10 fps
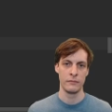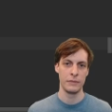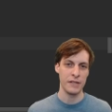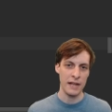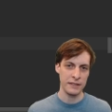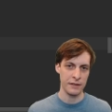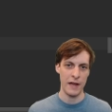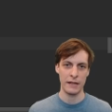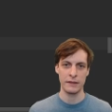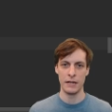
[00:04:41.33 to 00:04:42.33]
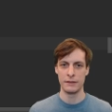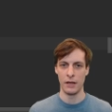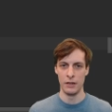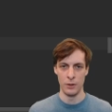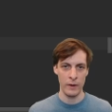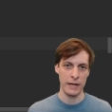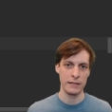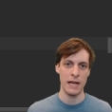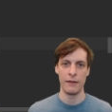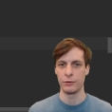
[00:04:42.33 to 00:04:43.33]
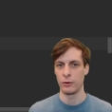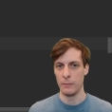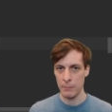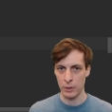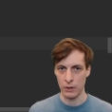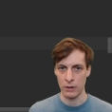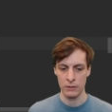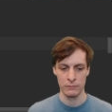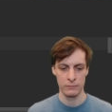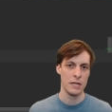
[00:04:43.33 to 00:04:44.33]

Besides the fact that it's annoying to have to remember,